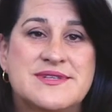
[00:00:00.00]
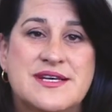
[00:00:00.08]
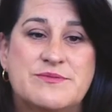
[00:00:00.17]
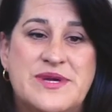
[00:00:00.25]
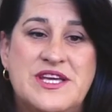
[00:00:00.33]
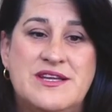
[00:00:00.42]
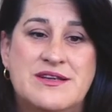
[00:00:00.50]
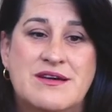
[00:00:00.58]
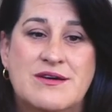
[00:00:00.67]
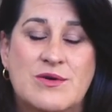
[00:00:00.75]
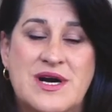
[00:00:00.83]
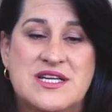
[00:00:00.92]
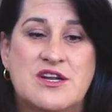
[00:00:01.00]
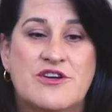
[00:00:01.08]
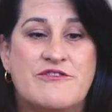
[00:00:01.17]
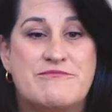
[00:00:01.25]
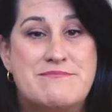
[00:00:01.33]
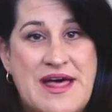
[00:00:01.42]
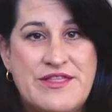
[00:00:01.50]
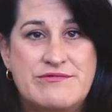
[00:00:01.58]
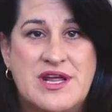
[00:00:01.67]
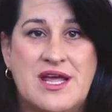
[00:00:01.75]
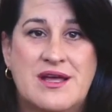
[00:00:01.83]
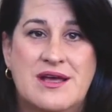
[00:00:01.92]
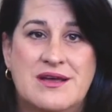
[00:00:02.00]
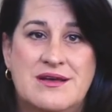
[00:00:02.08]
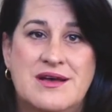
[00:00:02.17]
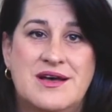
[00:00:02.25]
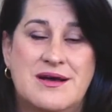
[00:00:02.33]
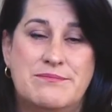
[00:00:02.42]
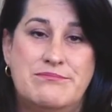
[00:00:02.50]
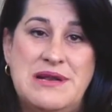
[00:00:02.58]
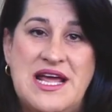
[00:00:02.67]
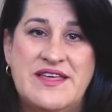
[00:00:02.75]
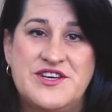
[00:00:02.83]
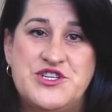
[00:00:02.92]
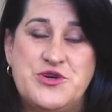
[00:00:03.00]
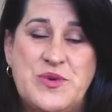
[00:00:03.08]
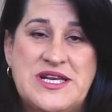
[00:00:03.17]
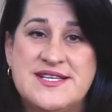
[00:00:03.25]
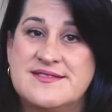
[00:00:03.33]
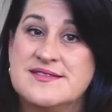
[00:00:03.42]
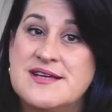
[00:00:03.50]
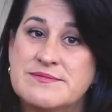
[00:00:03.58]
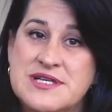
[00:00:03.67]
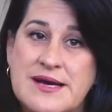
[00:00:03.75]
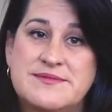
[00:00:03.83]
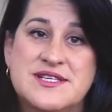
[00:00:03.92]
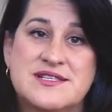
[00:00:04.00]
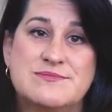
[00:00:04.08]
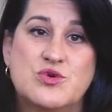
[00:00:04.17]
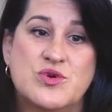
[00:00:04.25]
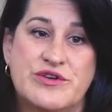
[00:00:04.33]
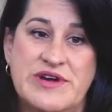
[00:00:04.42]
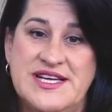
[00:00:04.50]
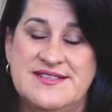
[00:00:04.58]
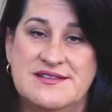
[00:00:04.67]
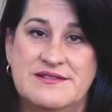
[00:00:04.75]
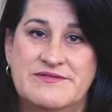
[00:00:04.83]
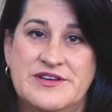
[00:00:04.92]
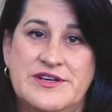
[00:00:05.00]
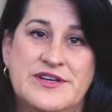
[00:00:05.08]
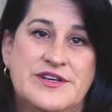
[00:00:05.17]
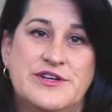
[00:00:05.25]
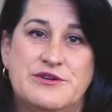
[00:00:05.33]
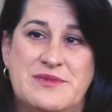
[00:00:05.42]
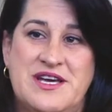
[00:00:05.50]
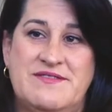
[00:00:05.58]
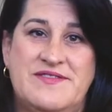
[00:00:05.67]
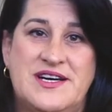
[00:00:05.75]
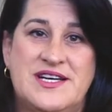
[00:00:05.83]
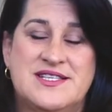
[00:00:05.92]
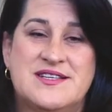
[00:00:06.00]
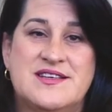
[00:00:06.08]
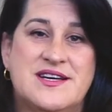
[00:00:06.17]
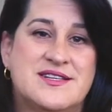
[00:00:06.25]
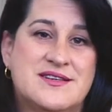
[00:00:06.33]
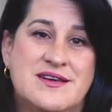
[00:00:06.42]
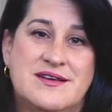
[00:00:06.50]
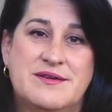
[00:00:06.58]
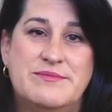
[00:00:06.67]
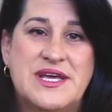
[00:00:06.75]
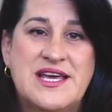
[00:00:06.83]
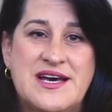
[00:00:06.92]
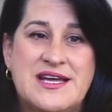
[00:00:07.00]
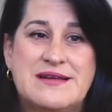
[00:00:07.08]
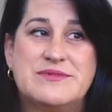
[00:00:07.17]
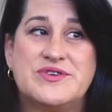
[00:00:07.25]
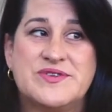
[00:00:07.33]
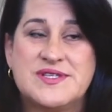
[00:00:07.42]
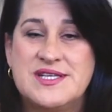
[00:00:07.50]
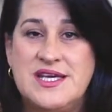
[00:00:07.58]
there'll be quite a lot of mothering play that you witness, and sometimes it's more aggressive. You may find that big animals